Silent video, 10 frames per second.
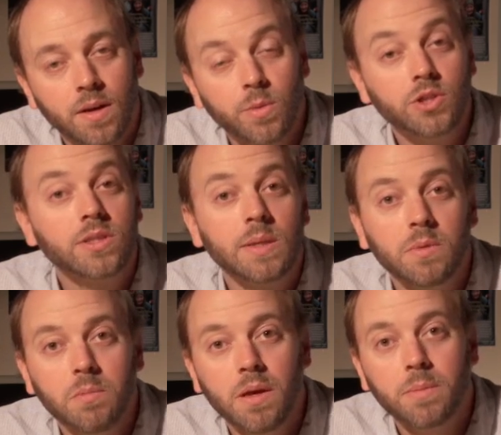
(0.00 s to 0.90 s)
We should
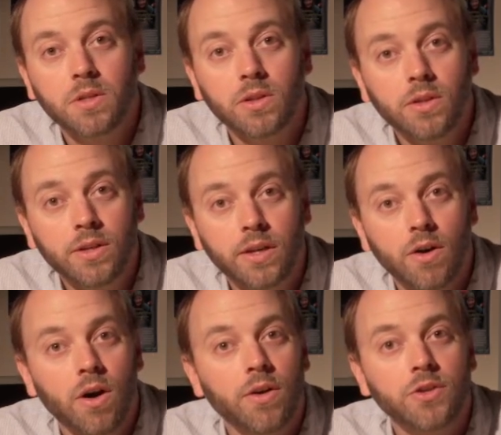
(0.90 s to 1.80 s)
simply be able to look at
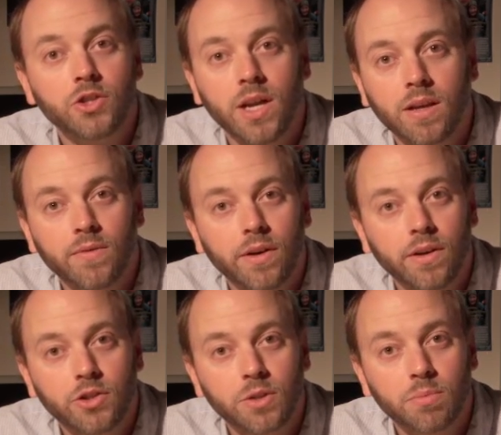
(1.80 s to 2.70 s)
all the genetic
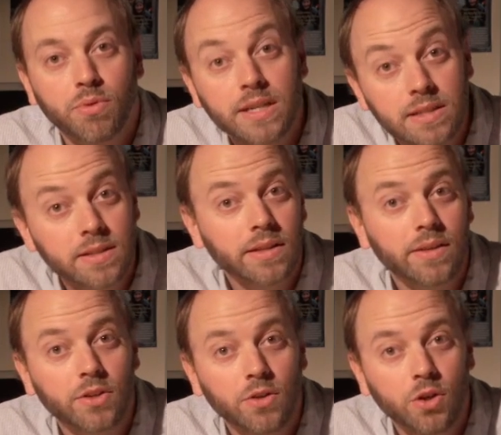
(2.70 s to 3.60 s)
variation present in
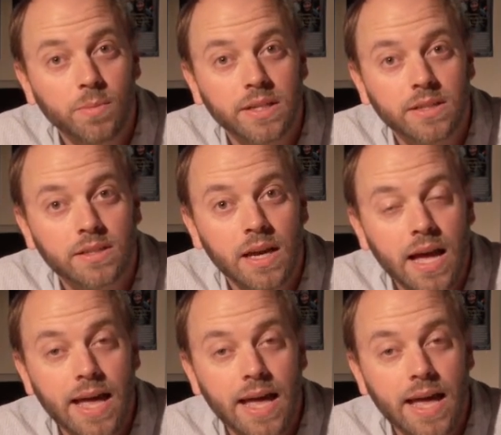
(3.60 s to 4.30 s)
living humans